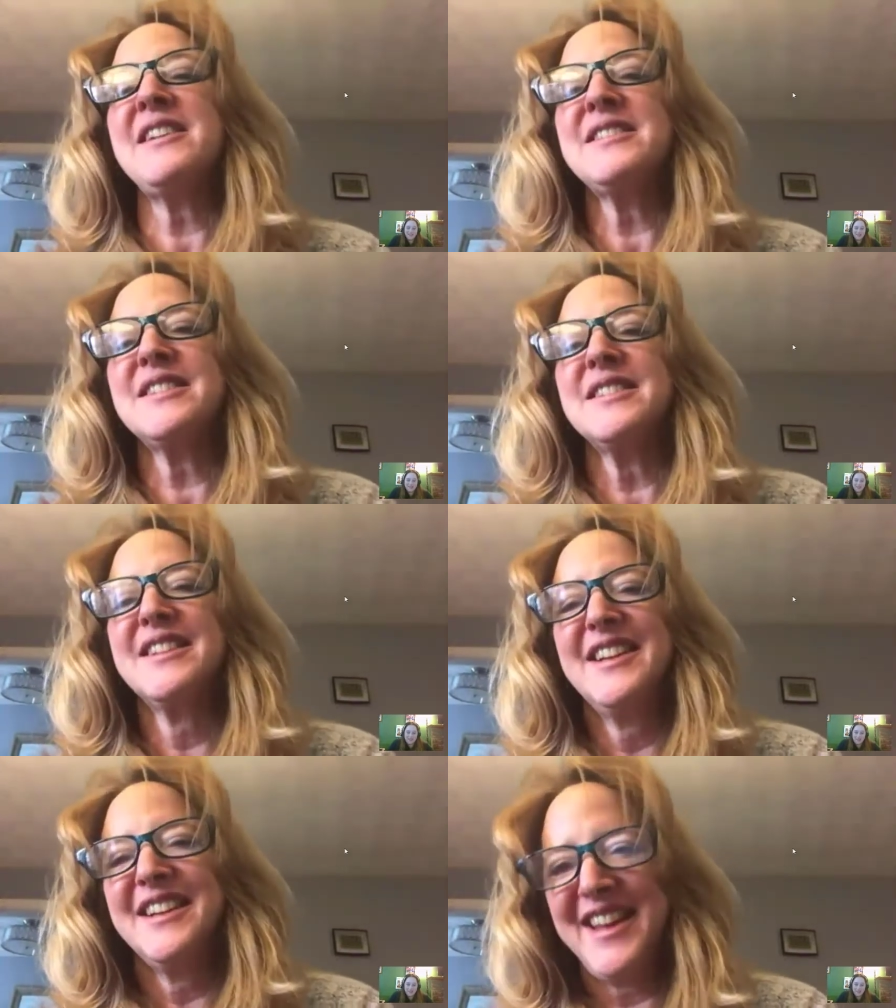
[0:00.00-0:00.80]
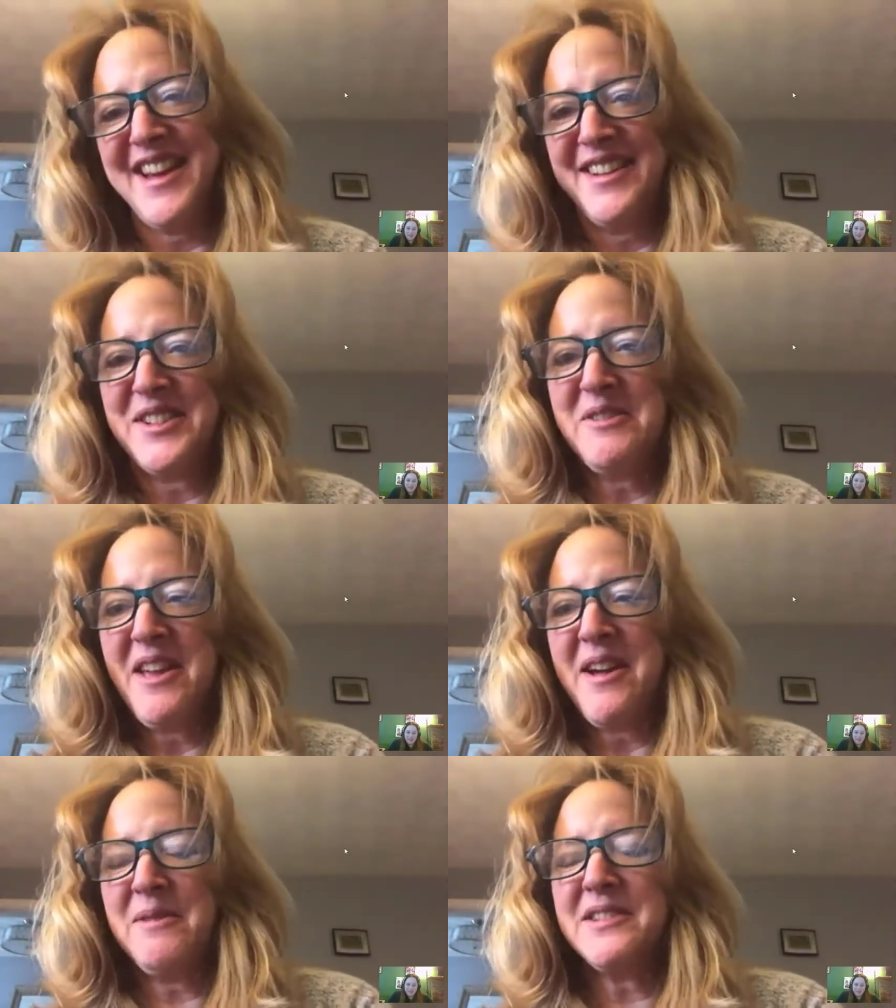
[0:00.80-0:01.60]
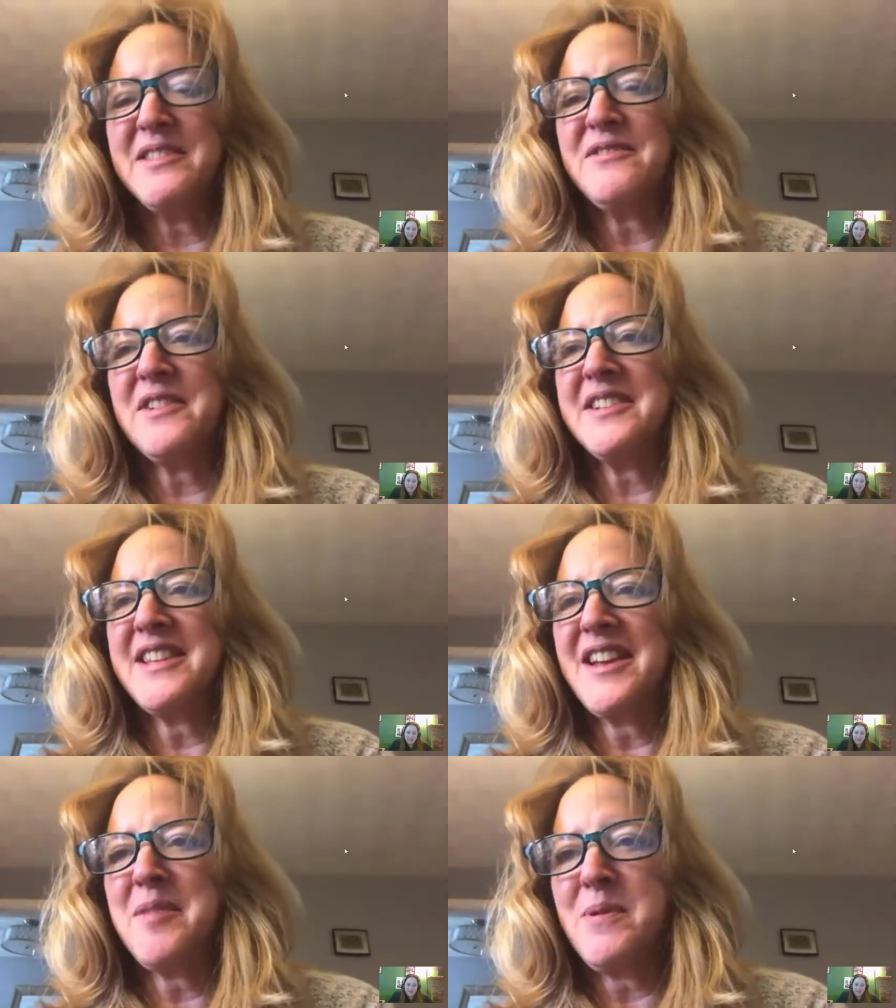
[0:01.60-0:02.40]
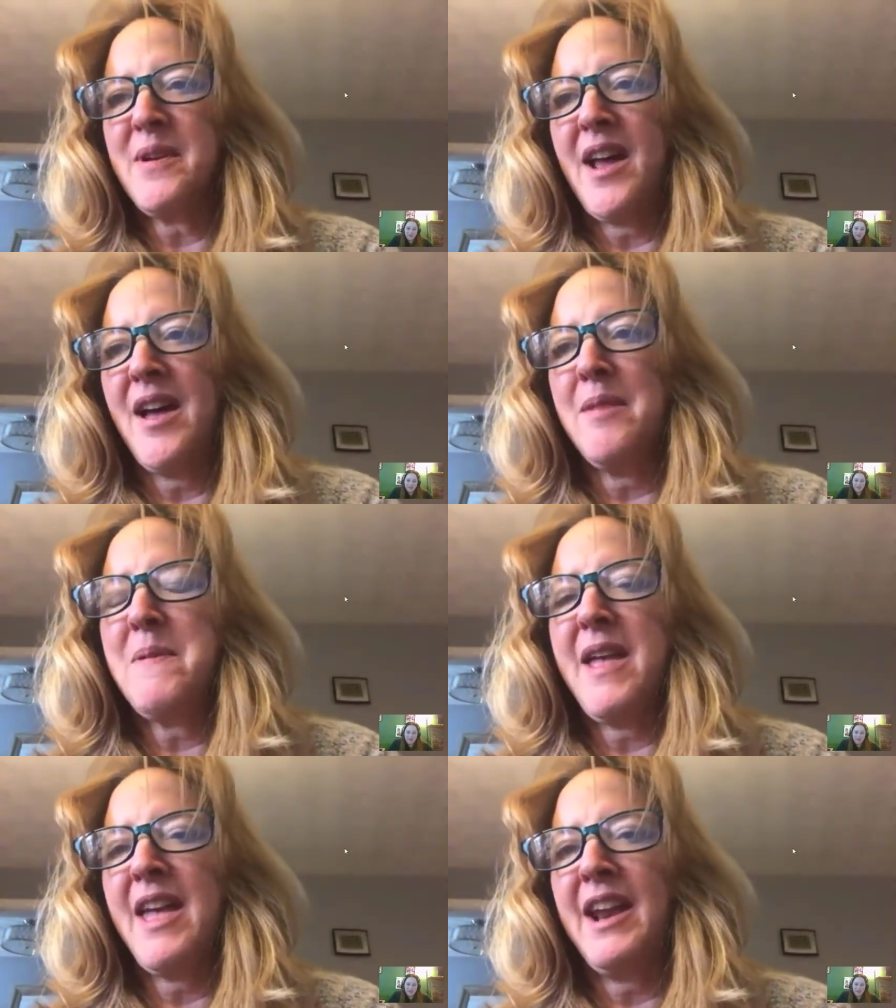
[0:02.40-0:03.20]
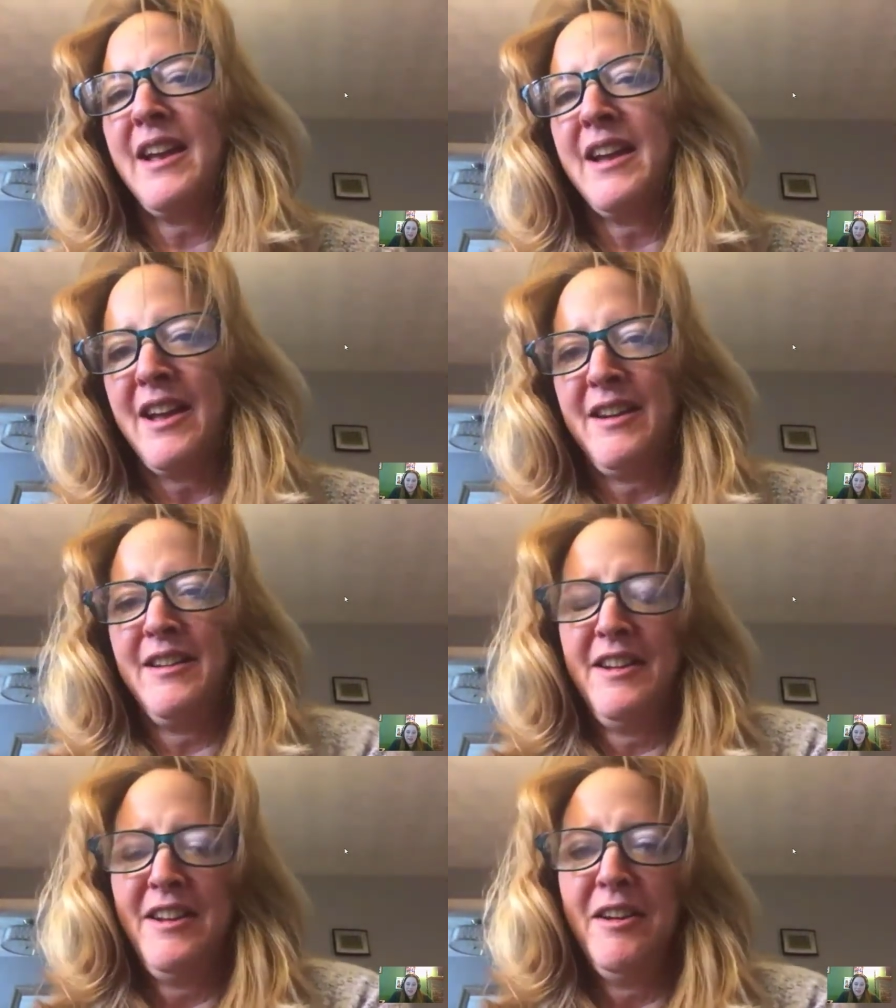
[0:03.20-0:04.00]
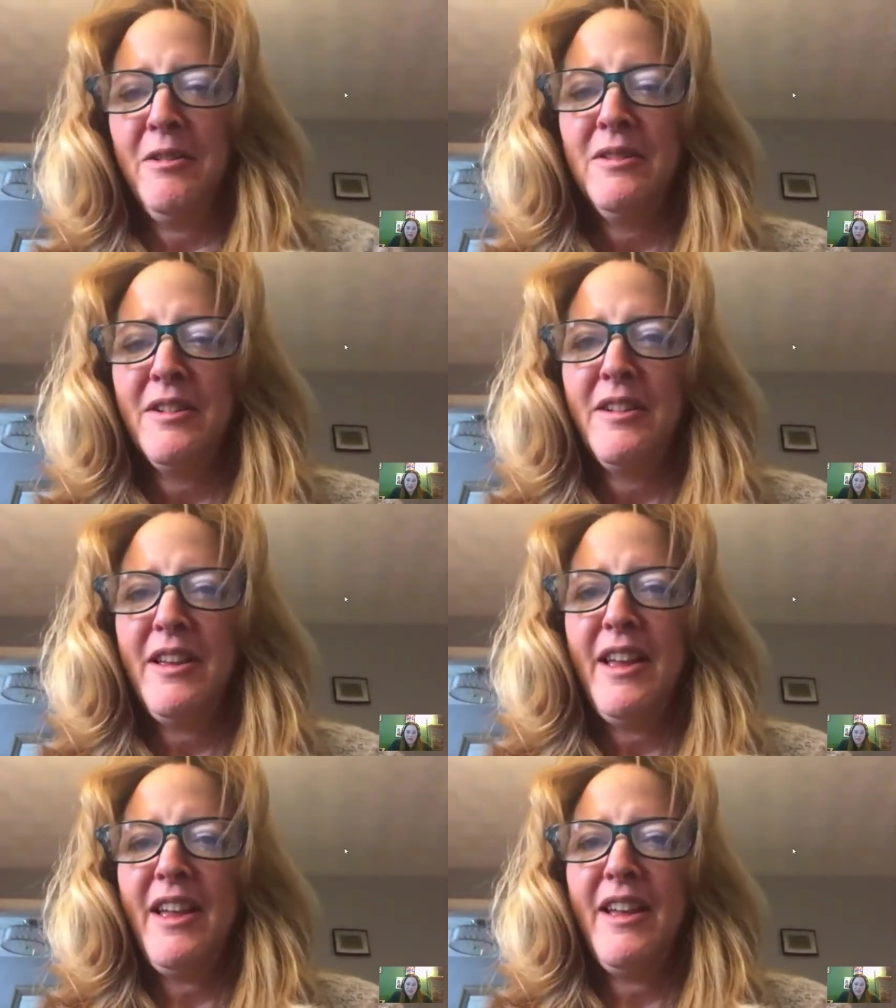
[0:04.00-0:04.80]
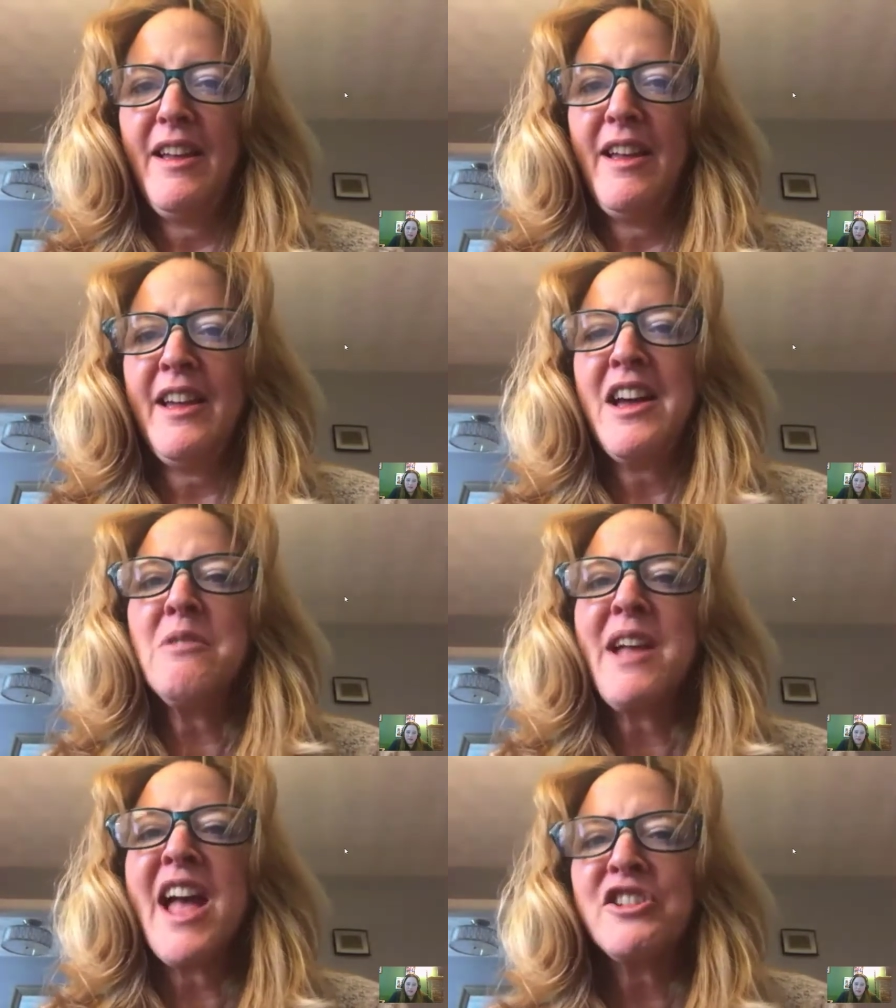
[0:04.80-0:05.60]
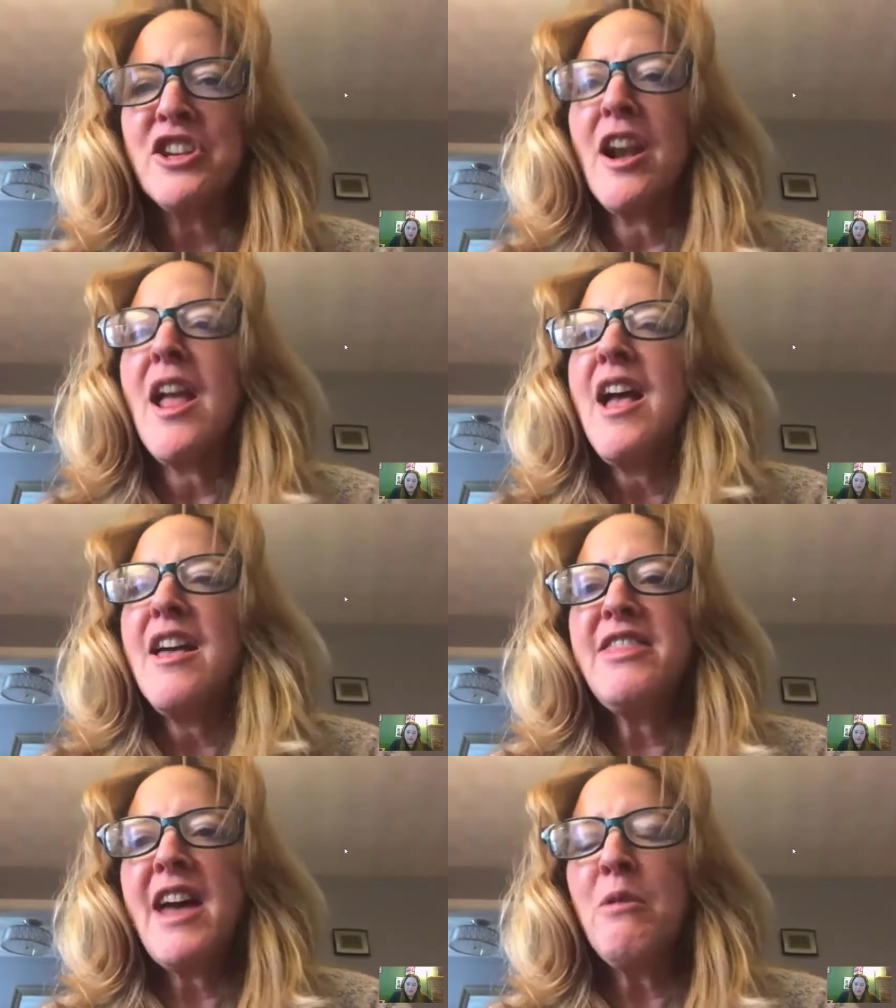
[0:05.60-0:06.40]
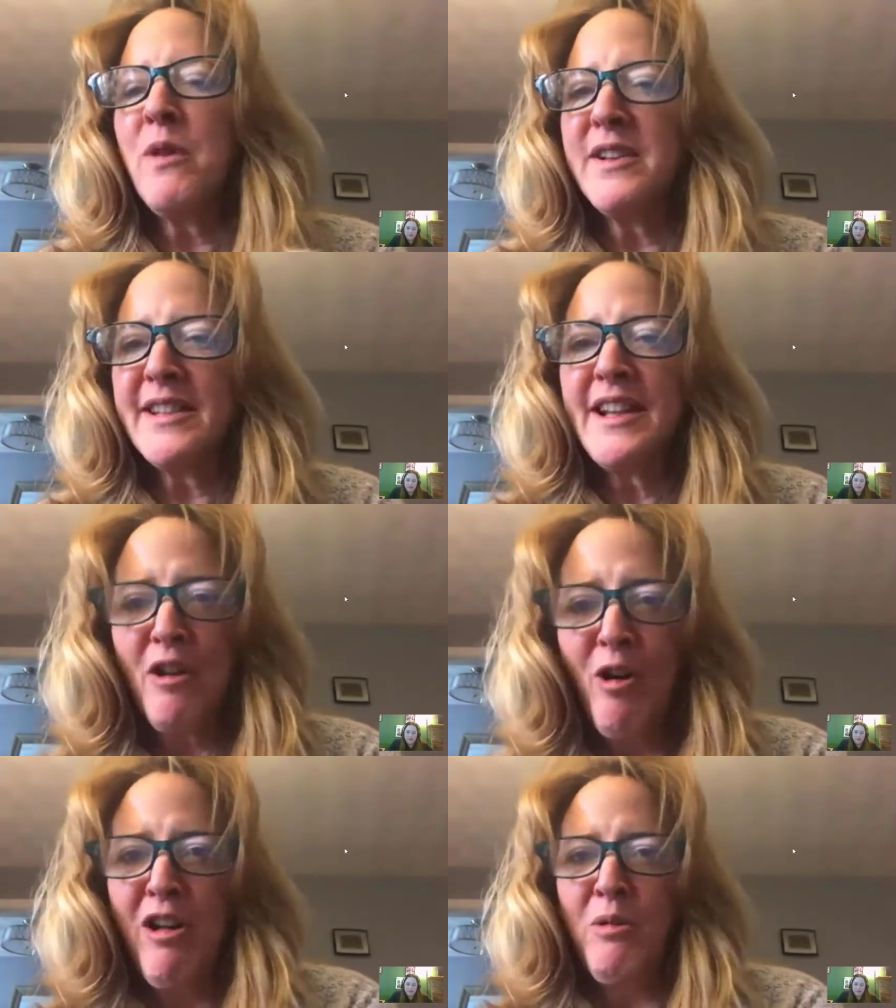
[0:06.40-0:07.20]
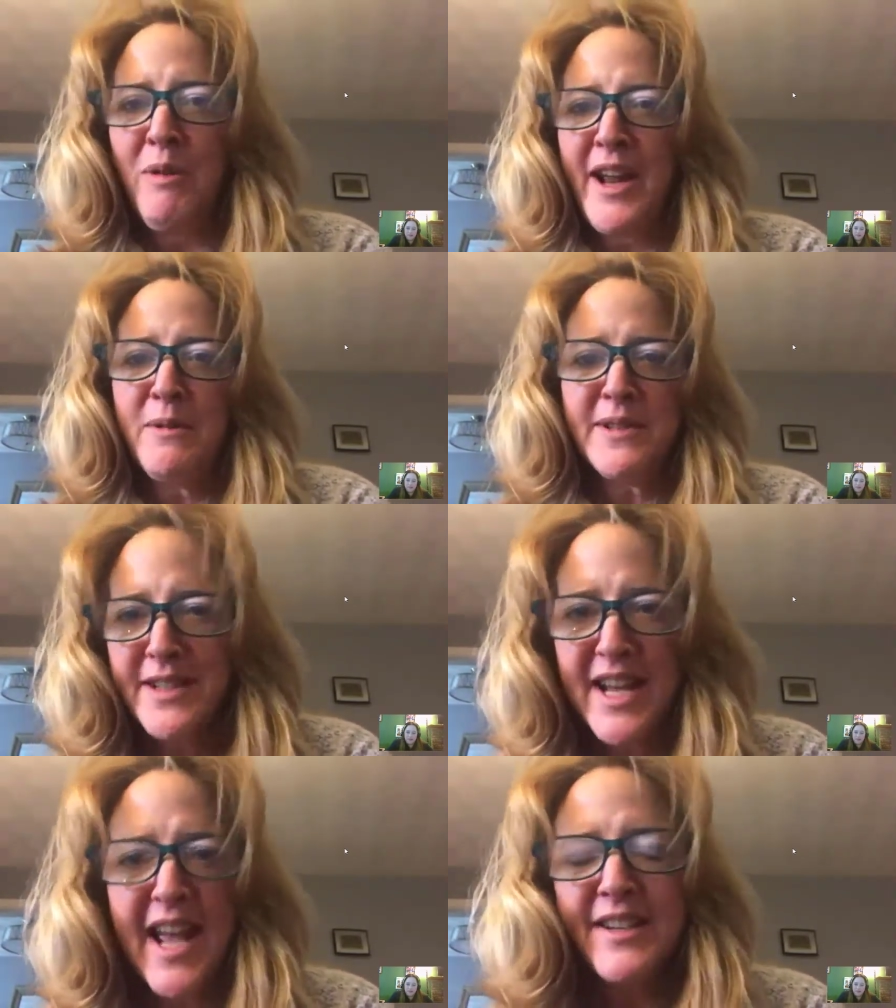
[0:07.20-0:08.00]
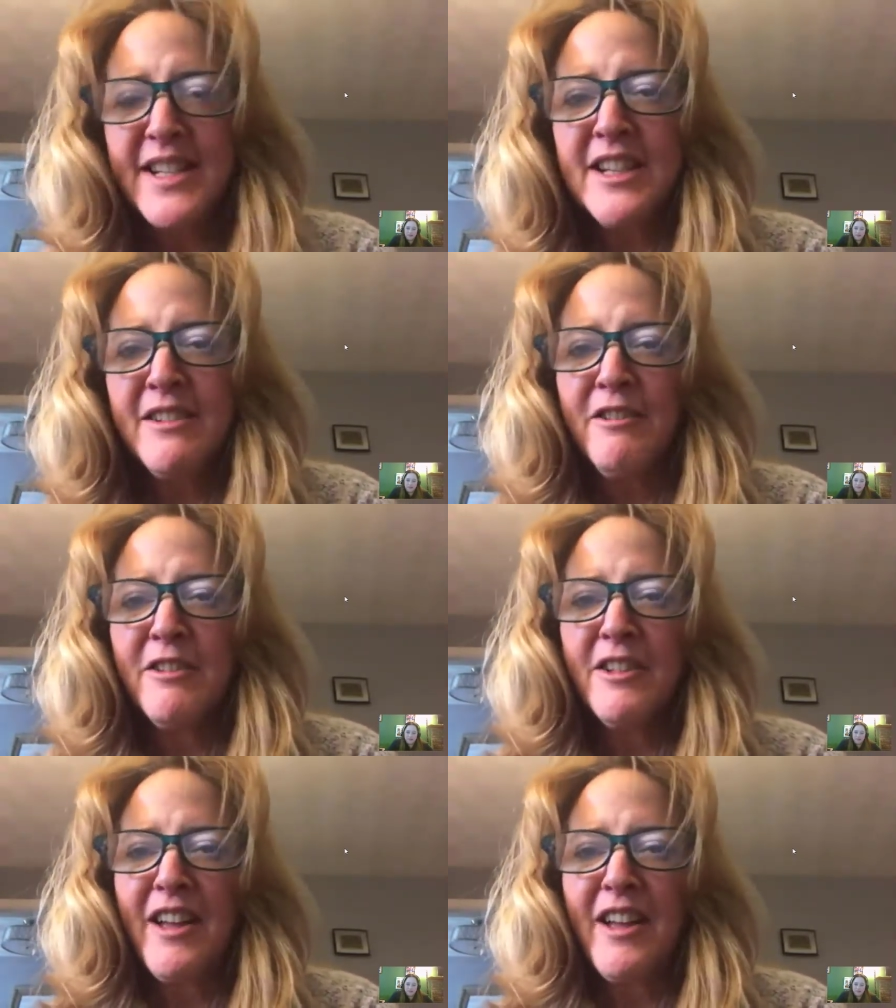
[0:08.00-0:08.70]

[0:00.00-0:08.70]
that's, yeah, so that was the first thing I put up. And it got, it got a reaction. That wasn't at all what I was intending.